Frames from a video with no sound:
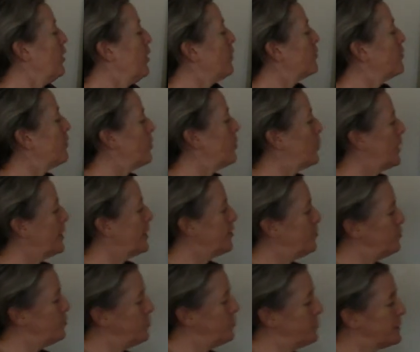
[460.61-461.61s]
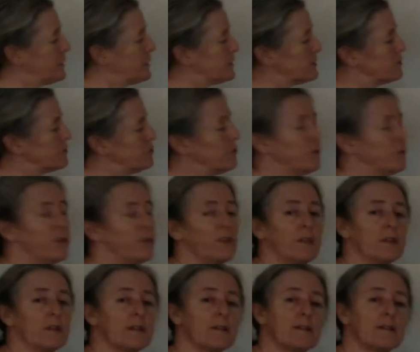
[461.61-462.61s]
So when humans do
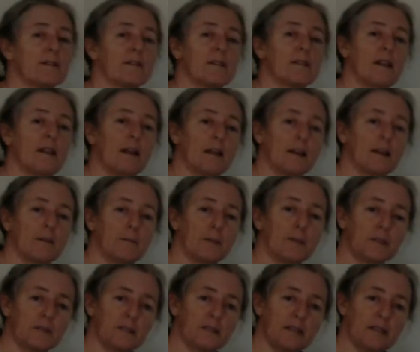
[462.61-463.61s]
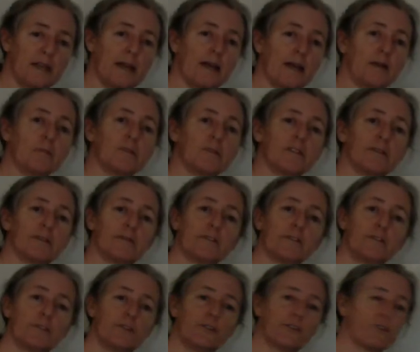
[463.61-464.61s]
things like build dams that
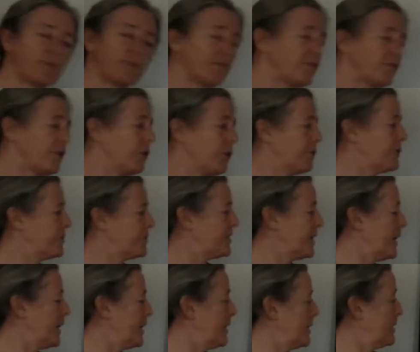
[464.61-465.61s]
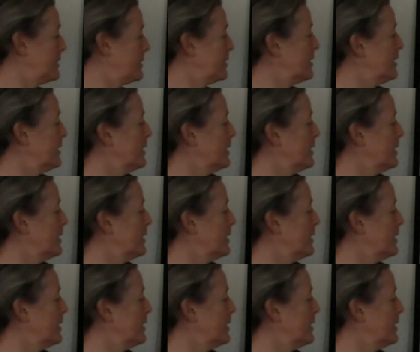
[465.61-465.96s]
reduce the flow of sand